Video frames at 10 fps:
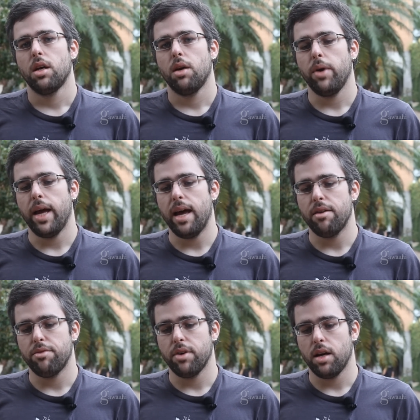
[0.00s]
We
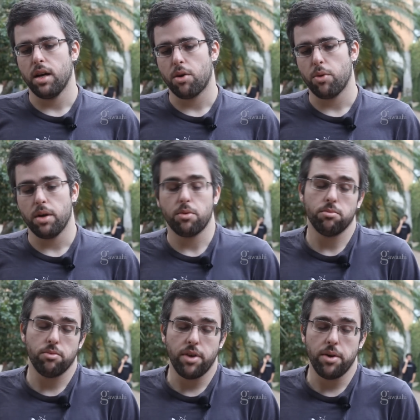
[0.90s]
have a
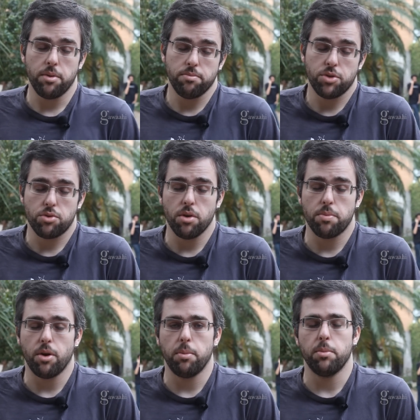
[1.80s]
very strong
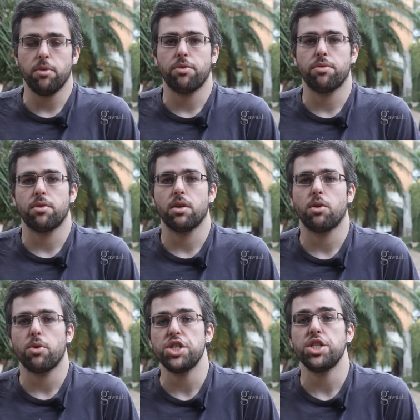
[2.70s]
problem of
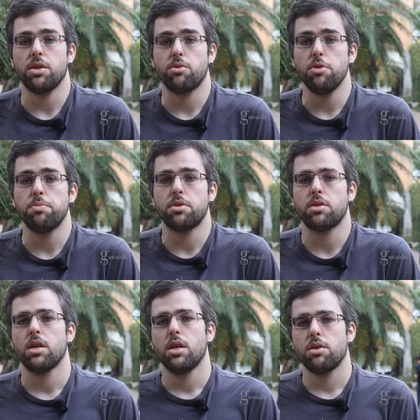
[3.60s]
Christian
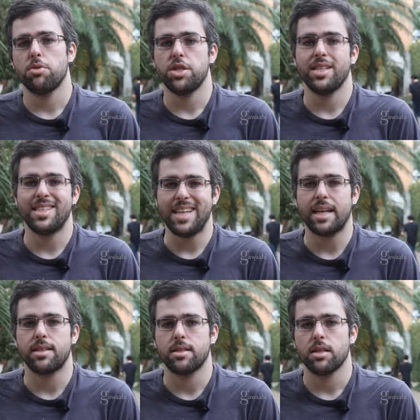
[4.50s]
groups, Christian
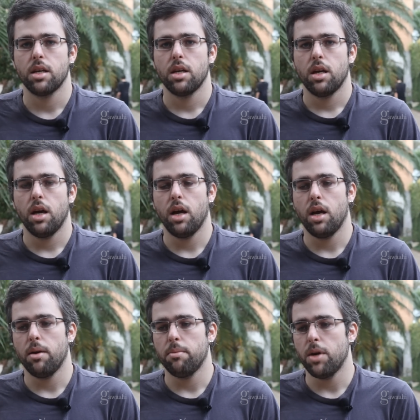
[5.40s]
sects,
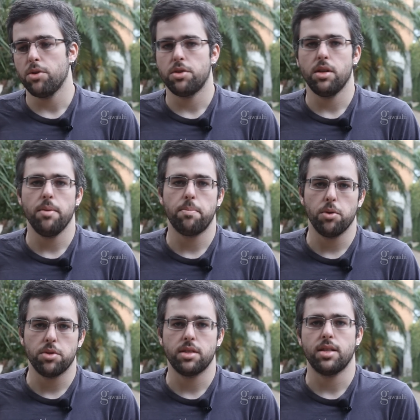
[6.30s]
mostly
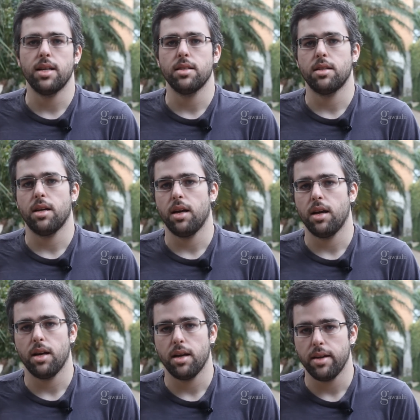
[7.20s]
Protestant,
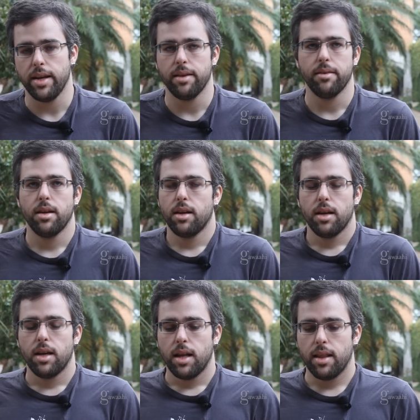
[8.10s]

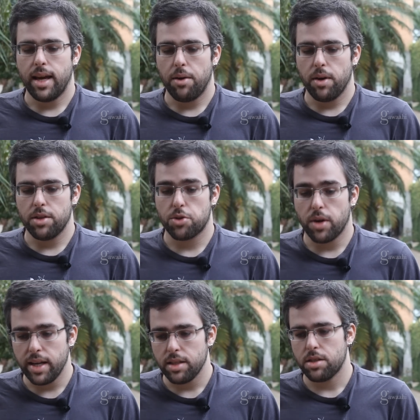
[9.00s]
that are
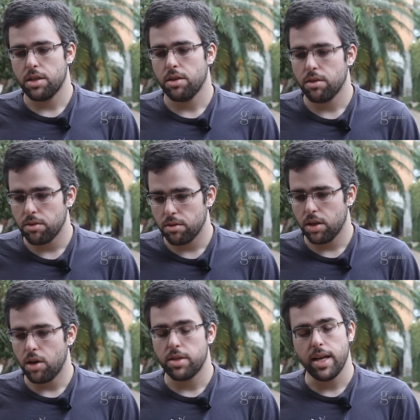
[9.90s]
trying to, you
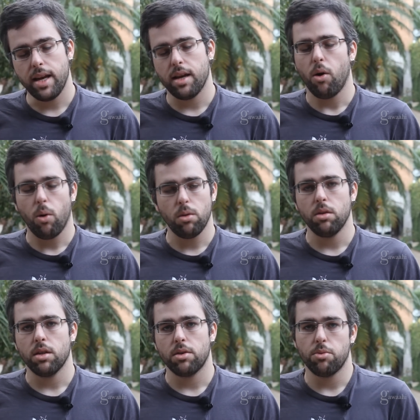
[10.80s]
know, take all
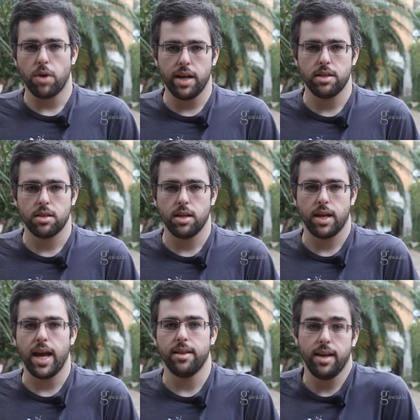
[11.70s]
the rights
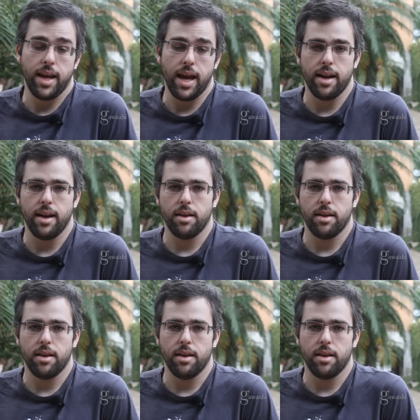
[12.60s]
that they can